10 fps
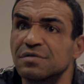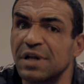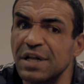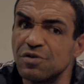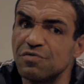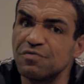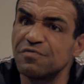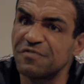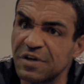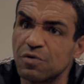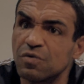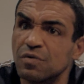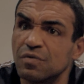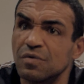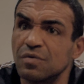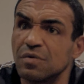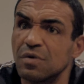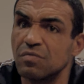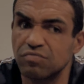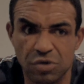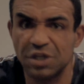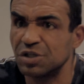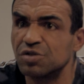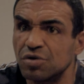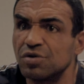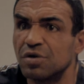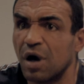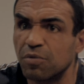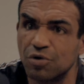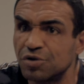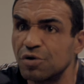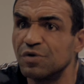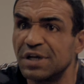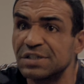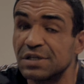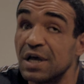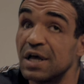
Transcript: So then you feel, this is good, I'm gonna do this.